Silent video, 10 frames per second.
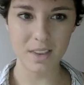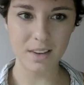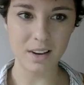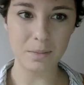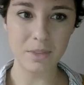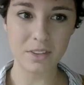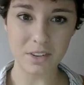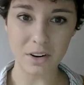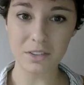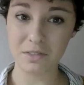The
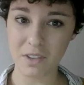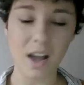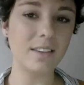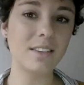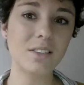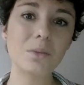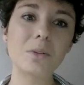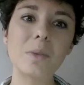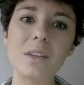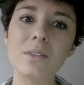STARS Fund
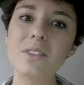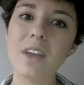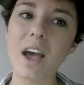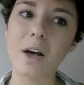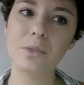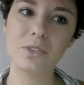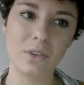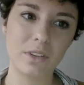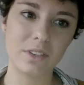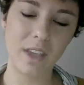will be used to help
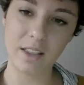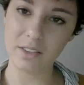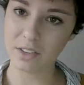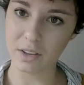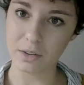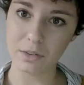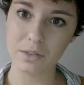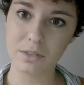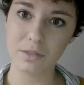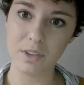students gain
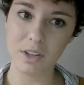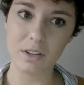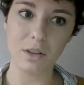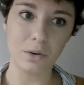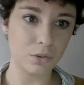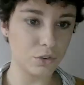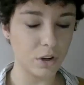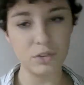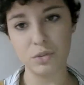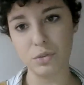skills via local
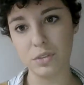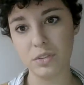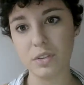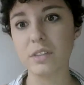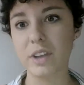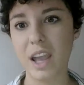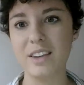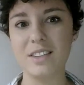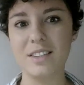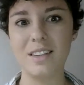trade schools,
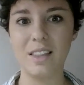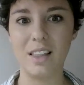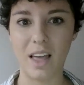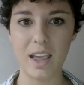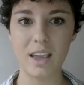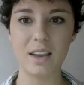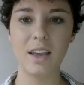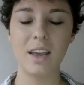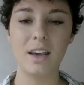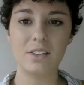certifications, and the like,
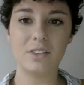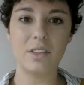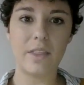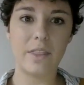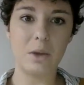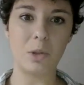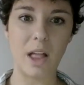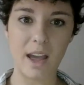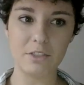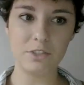so that they will
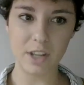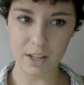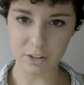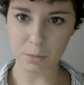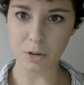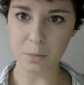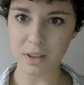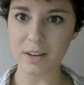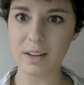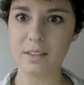have tangible
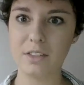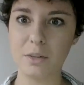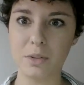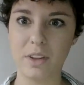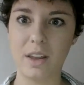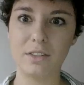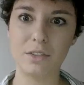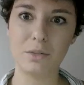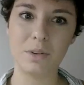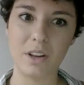abilities to present
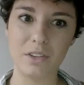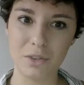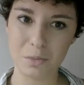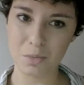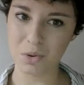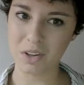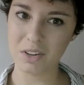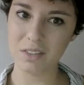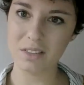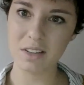to potential
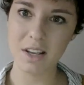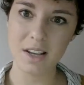employers.